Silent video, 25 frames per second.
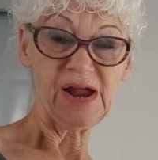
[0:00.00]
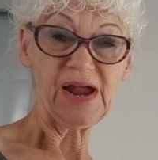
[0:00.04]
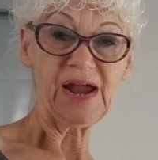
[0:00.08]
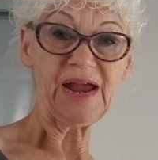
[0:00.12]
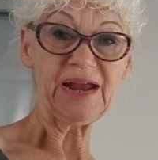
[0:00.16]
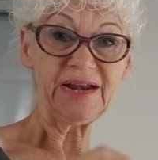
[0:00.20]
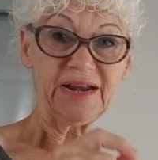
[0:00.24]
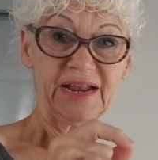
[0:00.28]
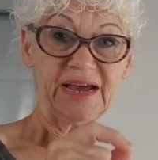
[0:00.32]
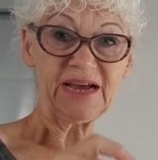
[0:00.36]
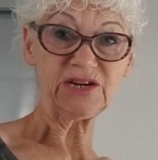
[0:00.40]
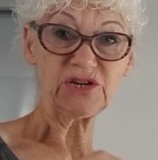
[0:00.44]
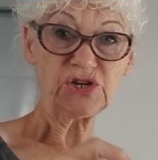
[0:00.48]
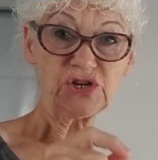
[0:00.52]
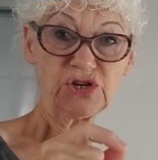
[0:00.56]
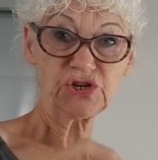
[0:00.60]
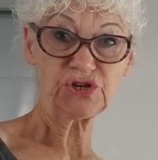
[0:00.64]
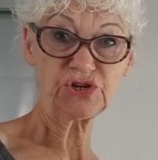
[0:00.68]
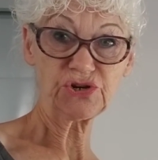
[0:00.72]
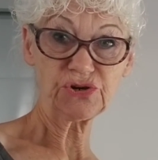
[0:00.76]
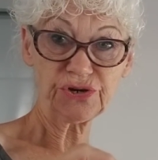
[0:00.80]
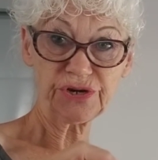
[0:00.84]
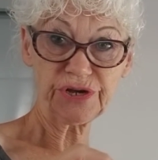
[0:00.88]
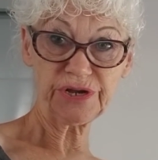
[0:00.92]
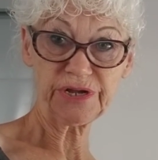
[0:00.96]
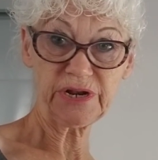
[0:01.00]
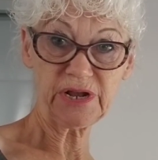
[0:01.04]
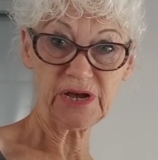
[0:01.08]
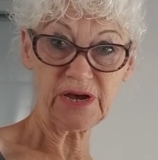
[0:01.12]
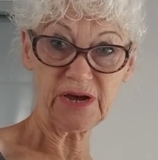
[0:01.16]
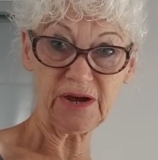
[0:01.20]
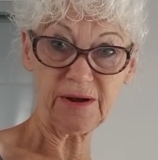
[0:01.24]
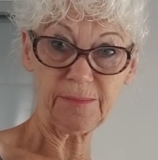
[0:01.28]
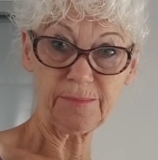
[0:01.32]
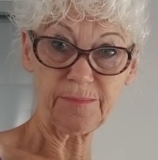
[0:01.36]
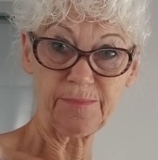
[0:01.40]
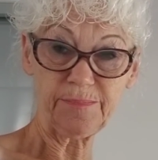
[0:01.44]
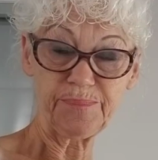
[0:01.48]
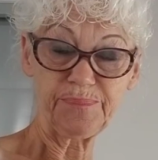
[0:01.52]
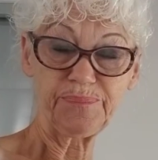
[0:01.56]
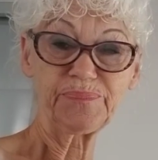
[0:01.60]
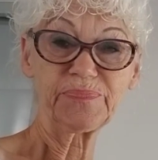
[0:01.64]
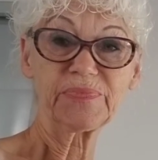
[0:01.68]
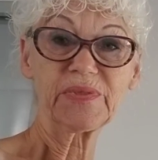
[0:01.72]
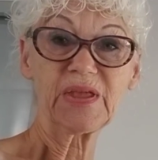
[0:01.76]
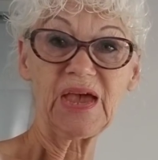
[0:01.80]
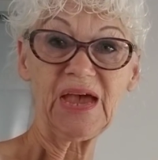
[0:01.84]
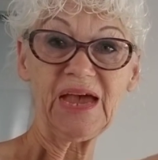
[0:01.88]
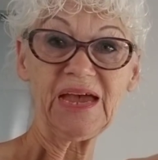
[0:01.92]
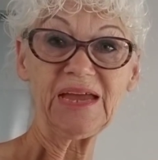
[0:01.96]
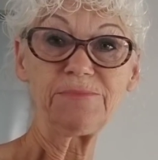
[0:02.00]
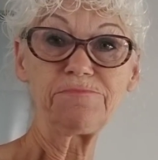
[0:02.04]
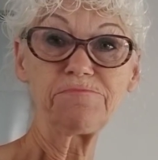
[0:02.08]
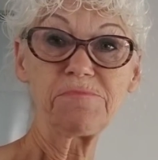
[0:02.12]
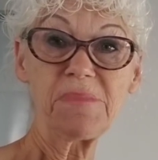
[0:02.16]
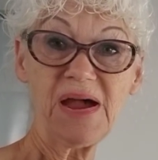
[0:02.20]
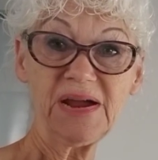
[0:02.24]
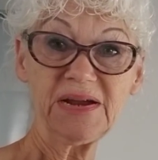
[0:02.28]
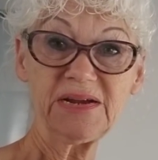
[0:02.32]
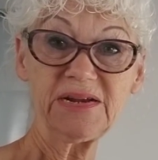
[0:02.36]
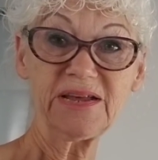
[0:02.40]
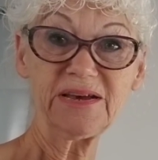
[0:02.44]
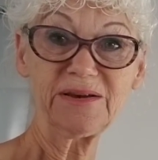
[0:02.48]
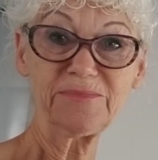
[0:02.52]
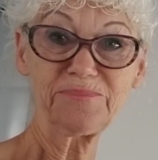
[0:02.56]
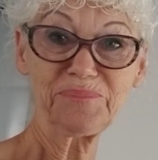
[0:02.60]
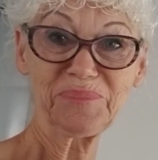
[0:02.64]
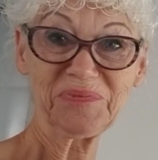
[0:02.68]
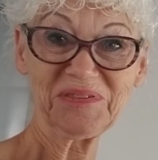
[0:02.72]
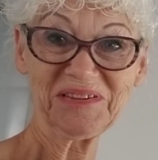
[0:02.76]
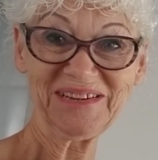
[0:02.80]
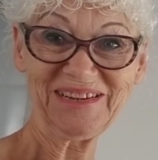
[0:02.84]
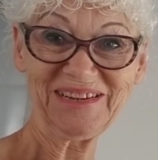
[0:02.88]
and I shook it up and made up the